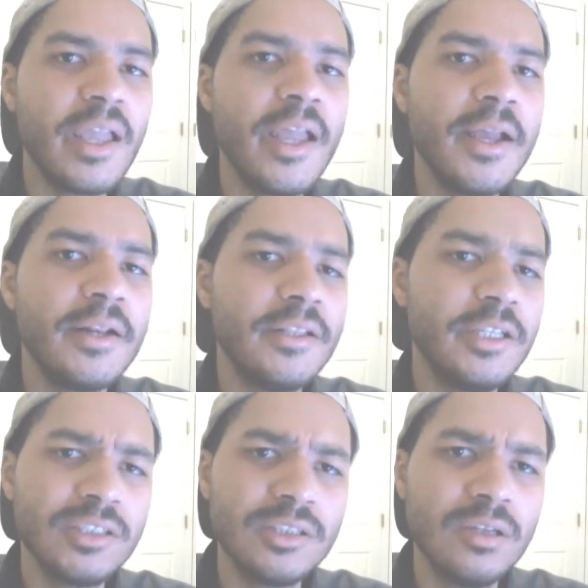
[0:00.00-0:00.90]
and
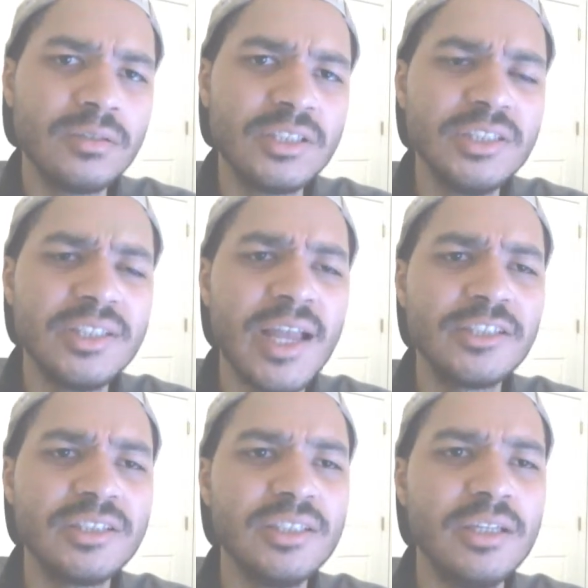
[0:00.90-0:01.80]
this song, she's
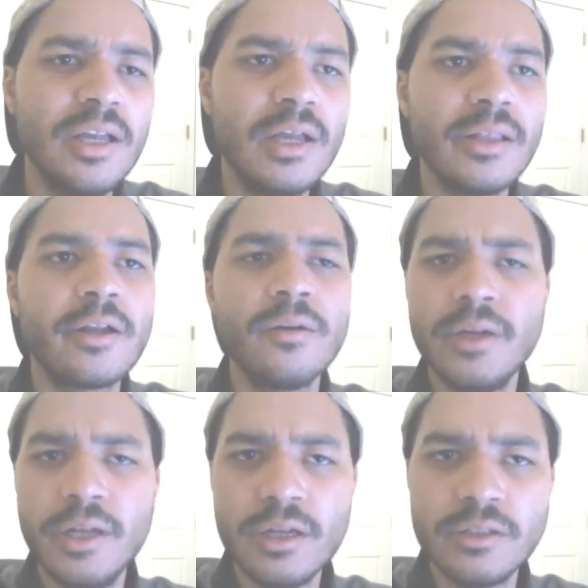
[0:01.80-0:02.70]
actually, like,
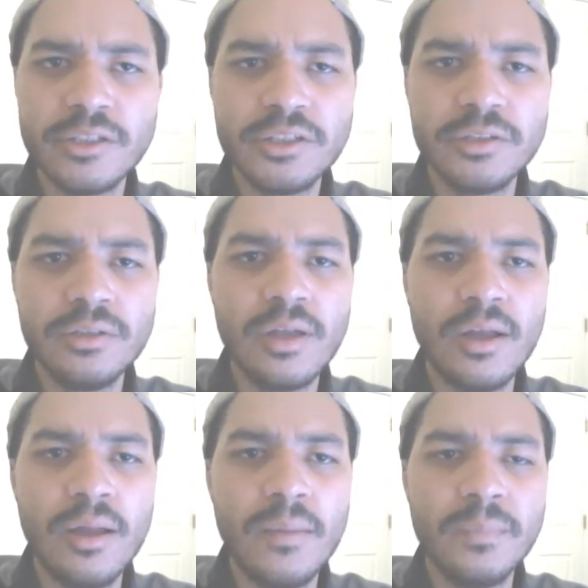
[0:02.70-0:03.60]
her English
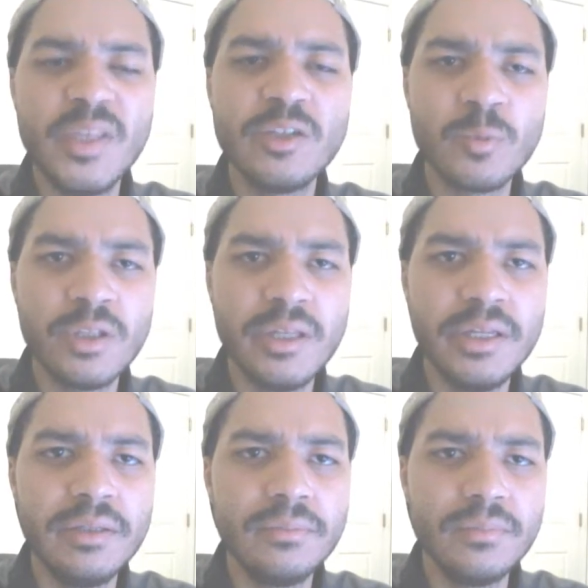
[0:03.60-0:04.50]
um, is
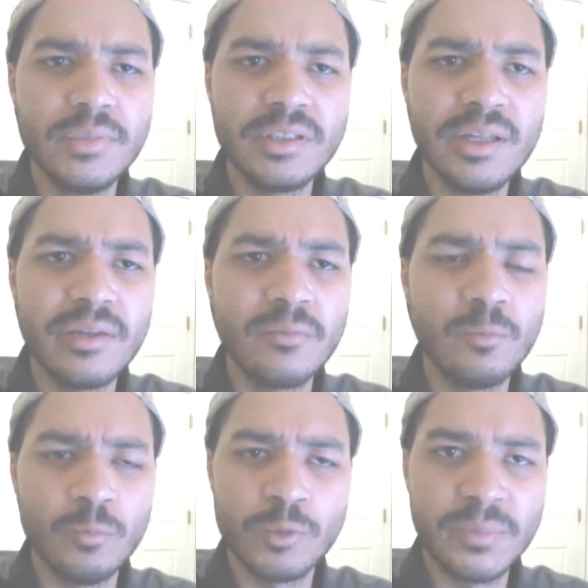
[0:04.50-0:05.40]
really, is like
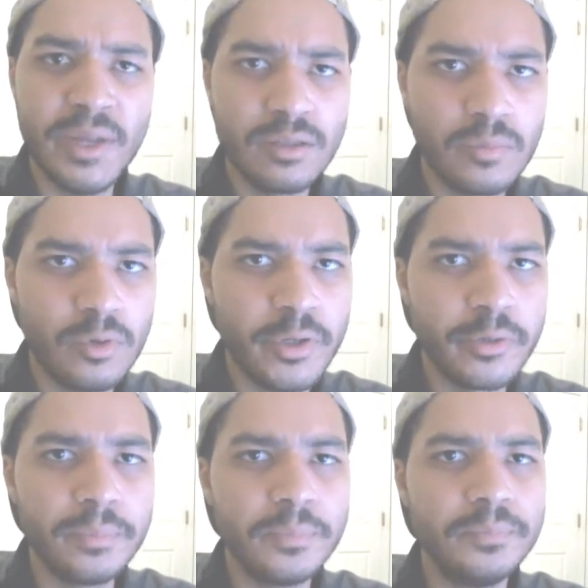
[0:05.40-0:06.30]
respectable
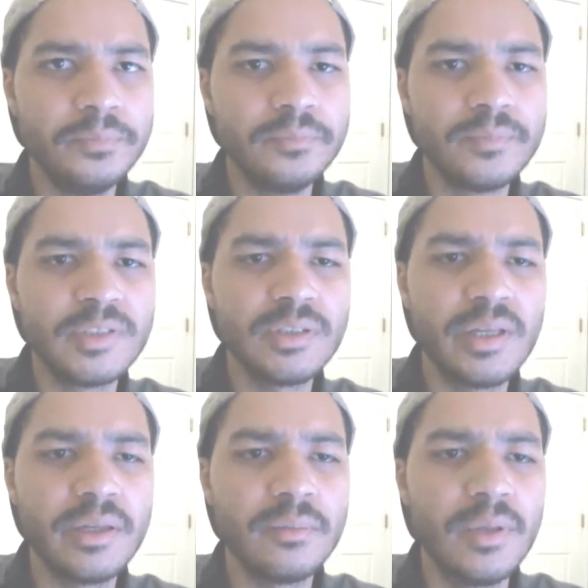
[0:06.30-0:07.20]
here. It's
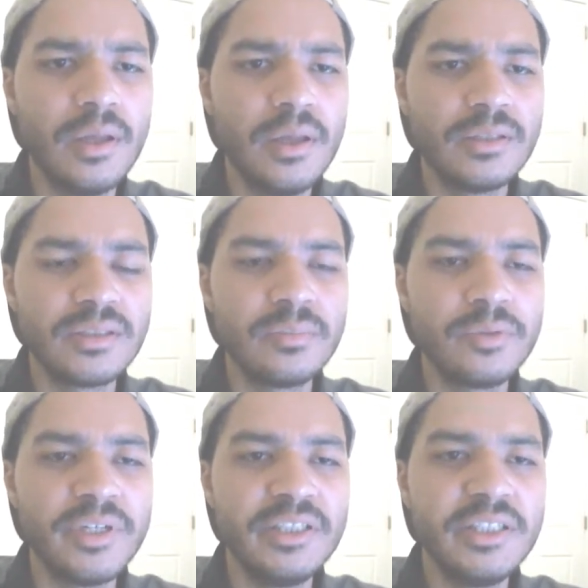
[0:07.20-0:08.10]
like some
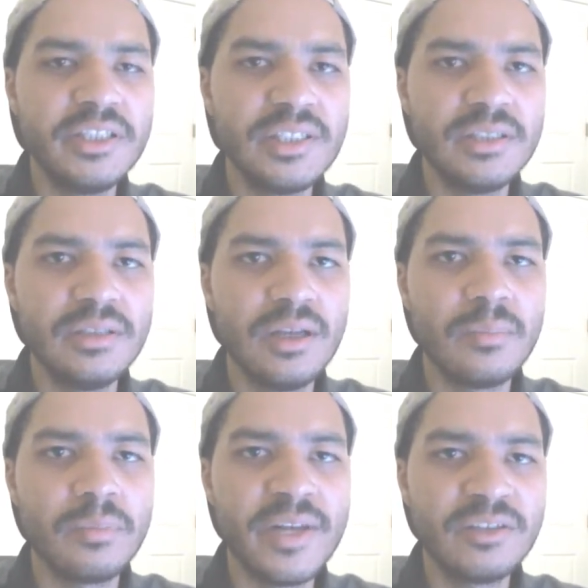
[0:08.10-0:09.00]
pretty decent
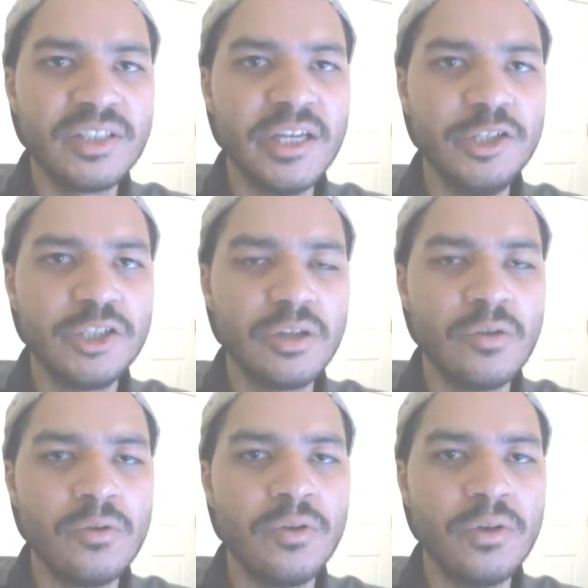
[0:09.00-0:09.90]
um, pronunciation
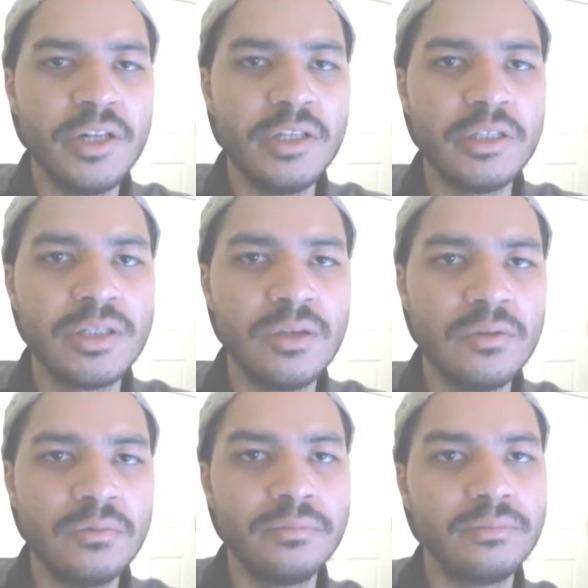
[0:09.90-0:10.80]
going on in this
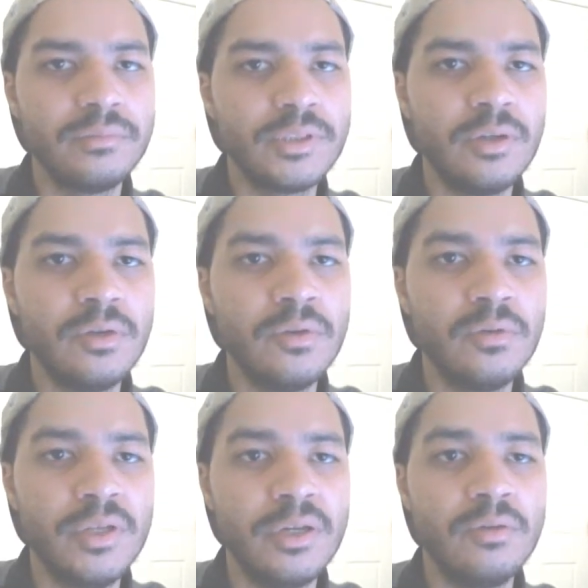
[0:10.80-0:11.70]
song.
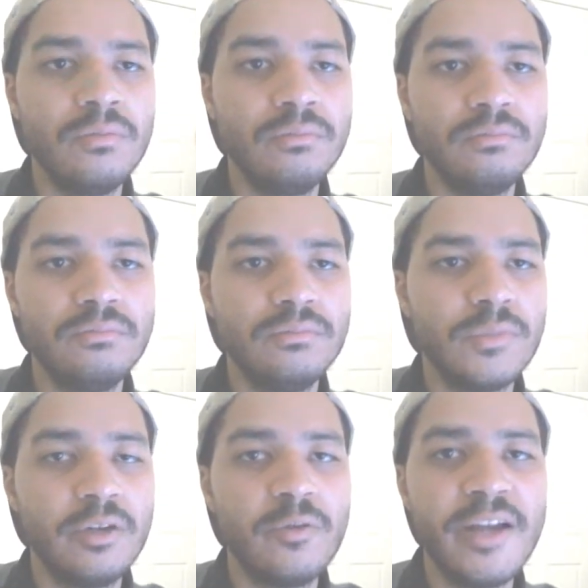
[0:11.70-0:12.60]
So, you know,
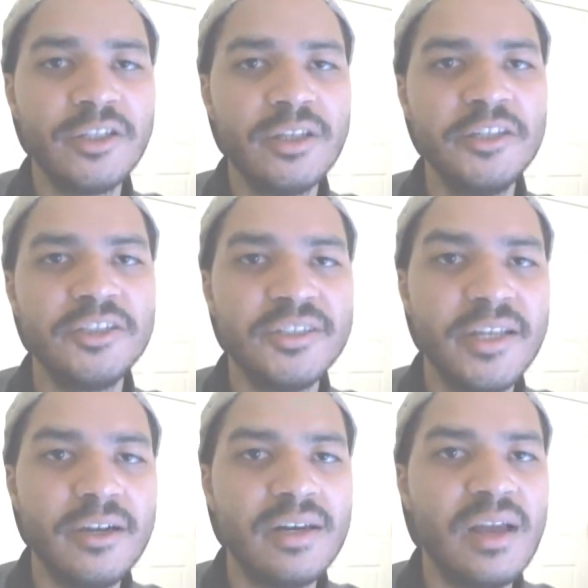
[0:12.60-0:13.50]
congratulations
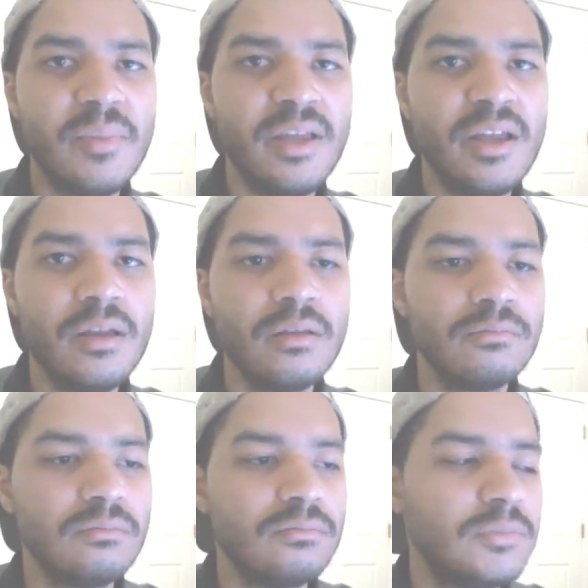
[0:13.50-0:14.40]
there, Nami.
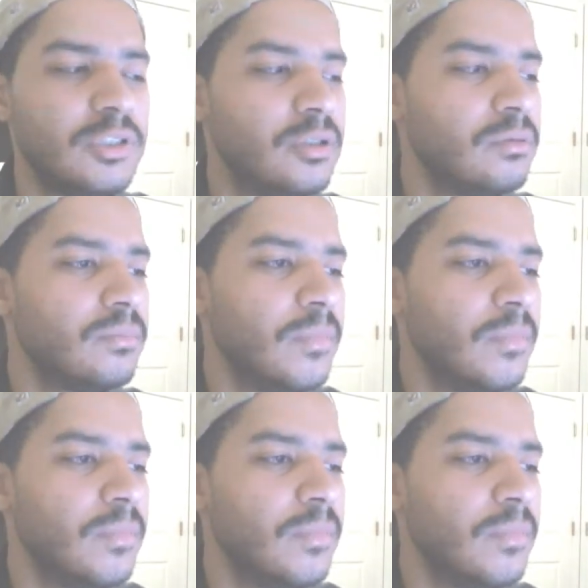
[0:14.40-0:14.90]
You know.